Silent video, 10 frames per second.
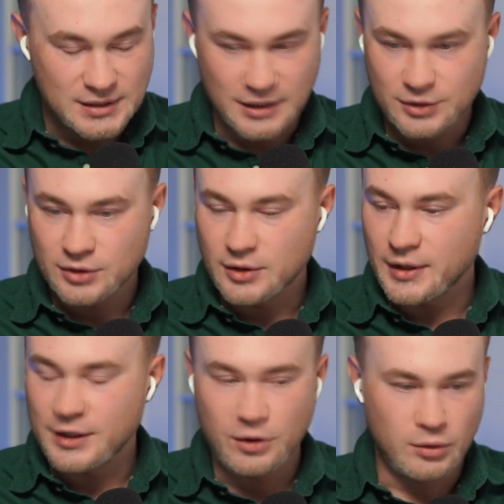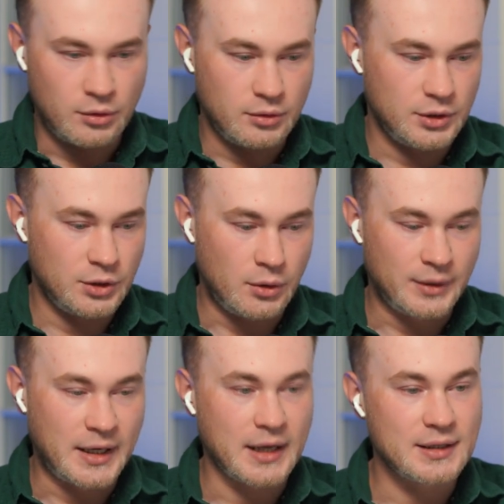to create your
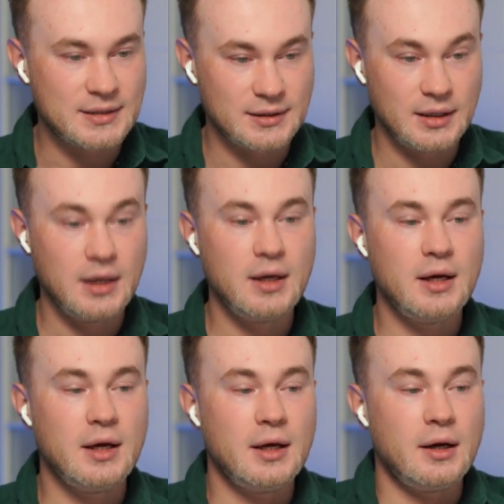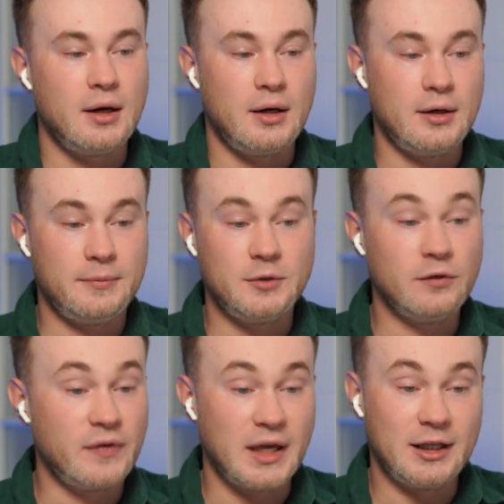own icons.
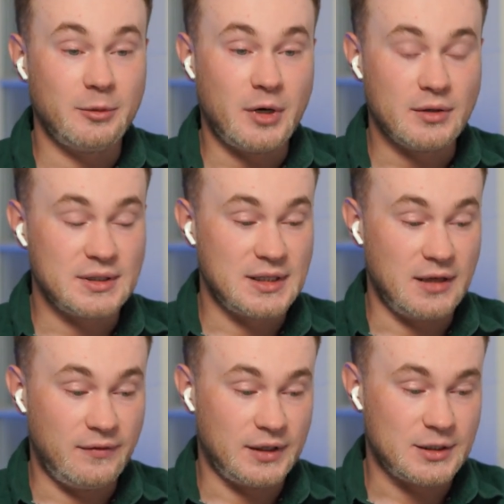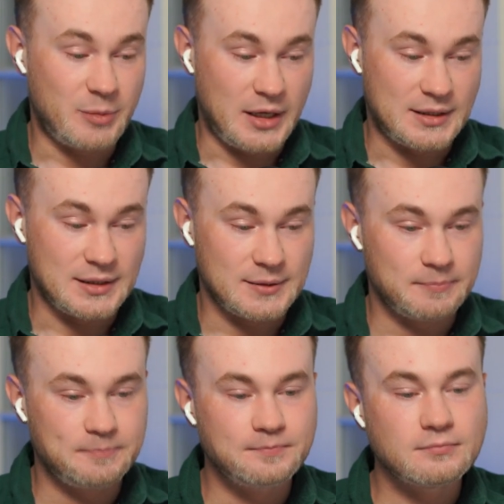Don't forget about safety spaces.
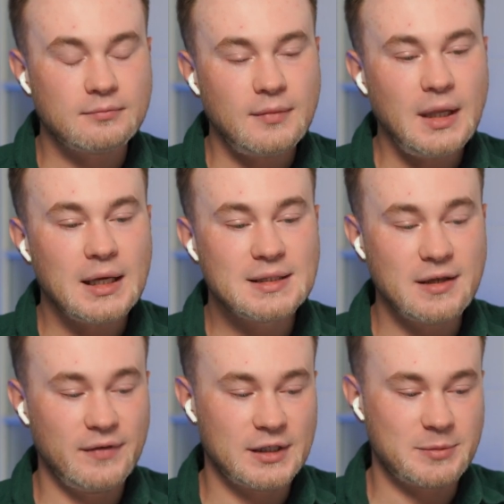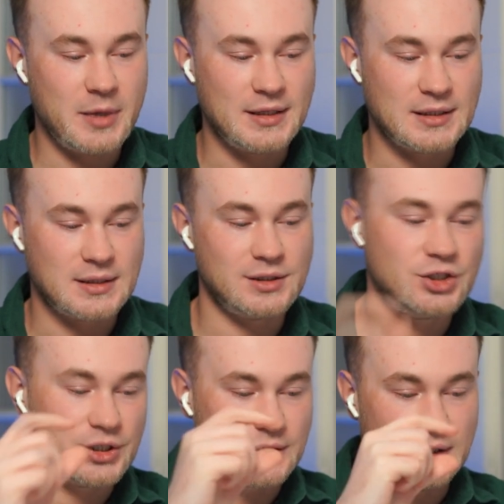Safety spaces is
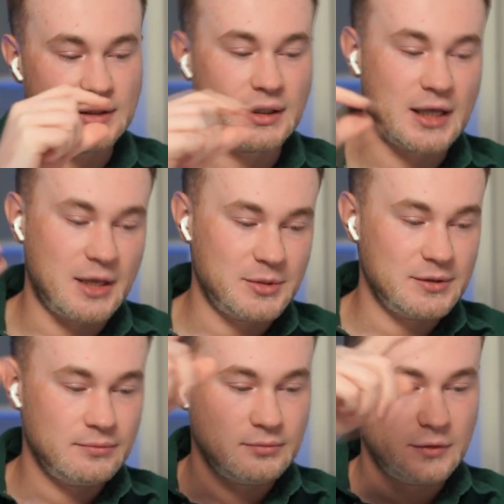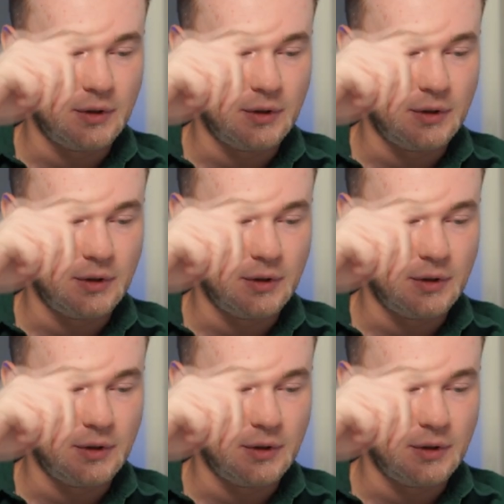just little gaps.